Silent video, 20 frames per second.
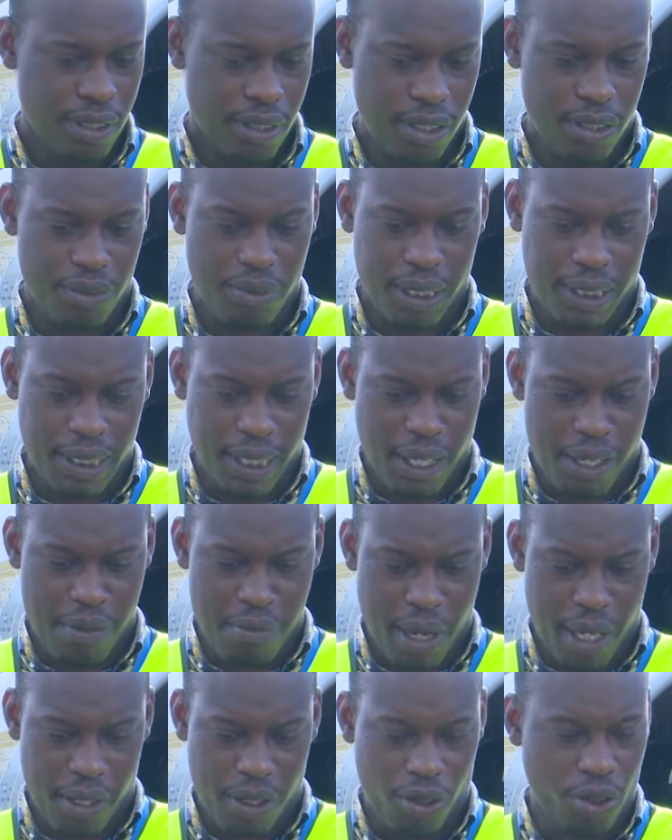These were taken
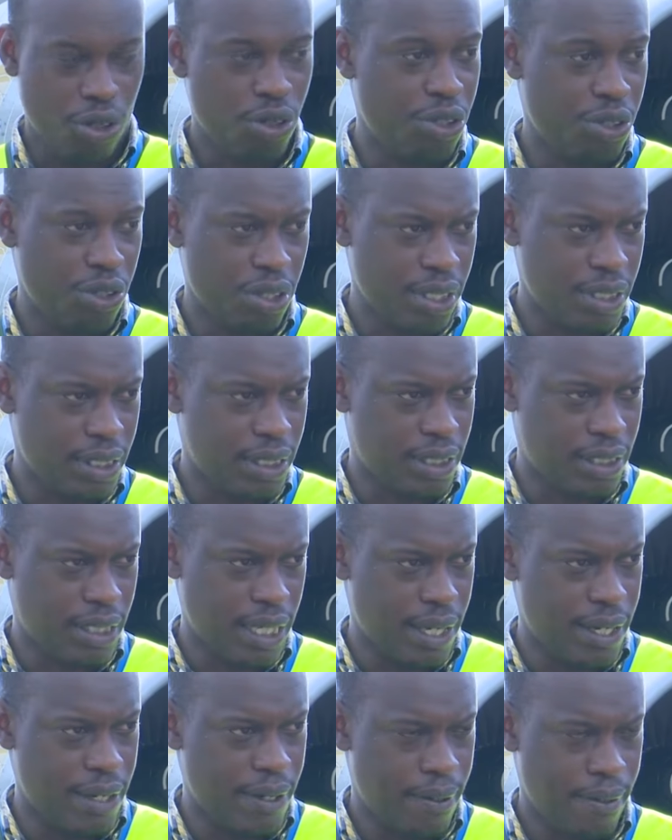by the colonialists
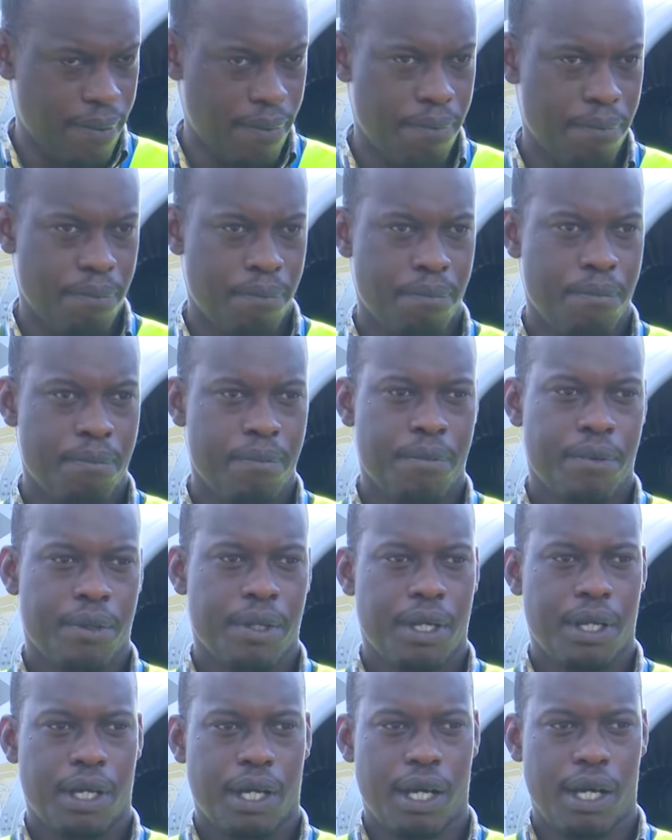then.
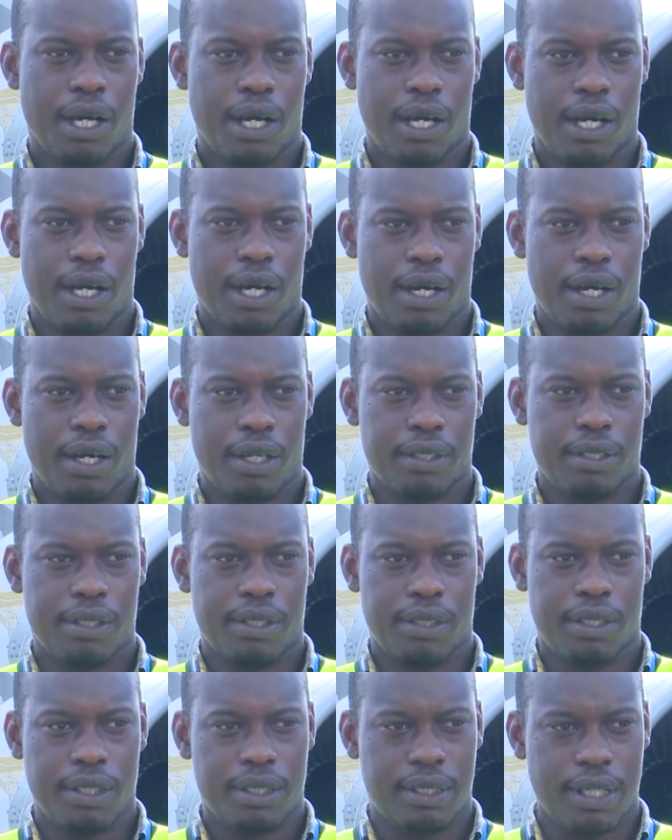Uh, uh,
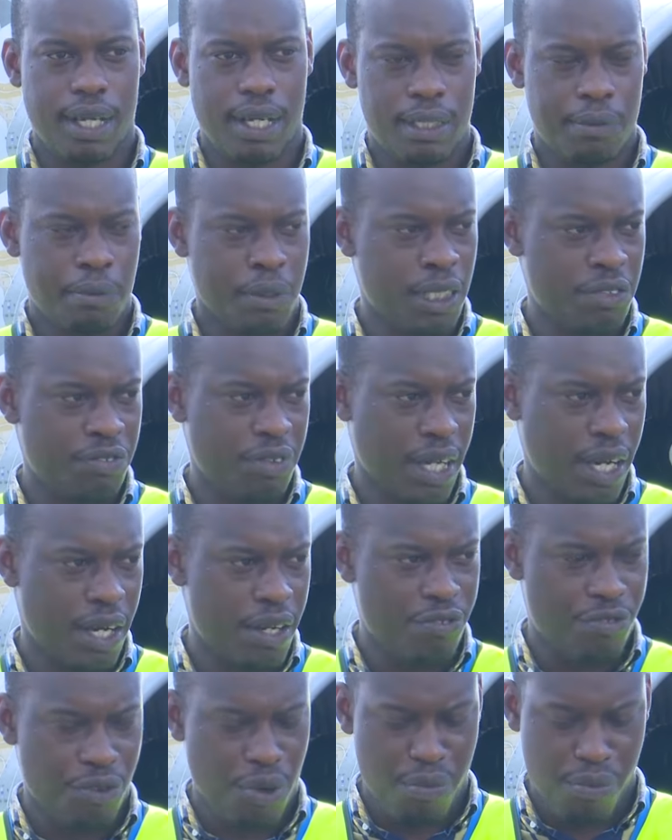these are
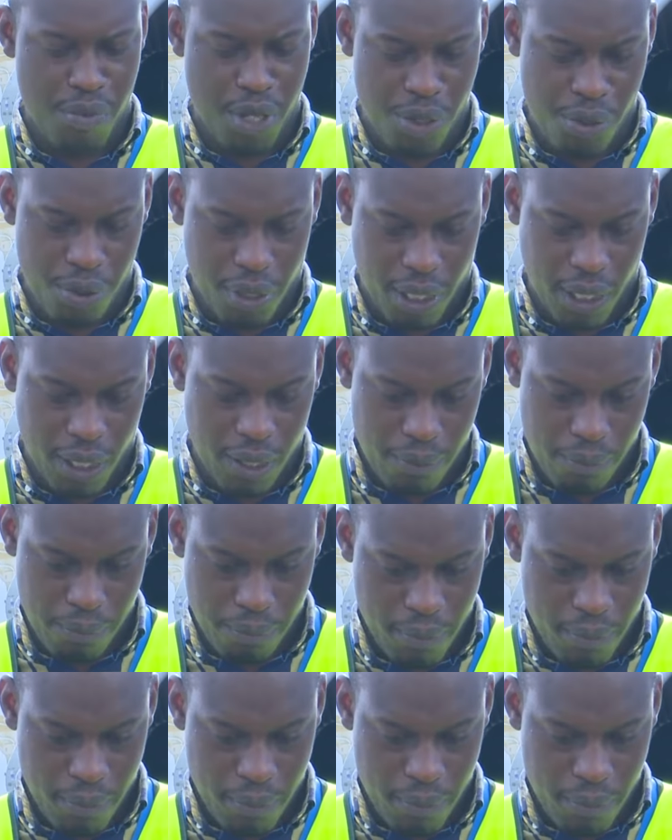specifically from the UK.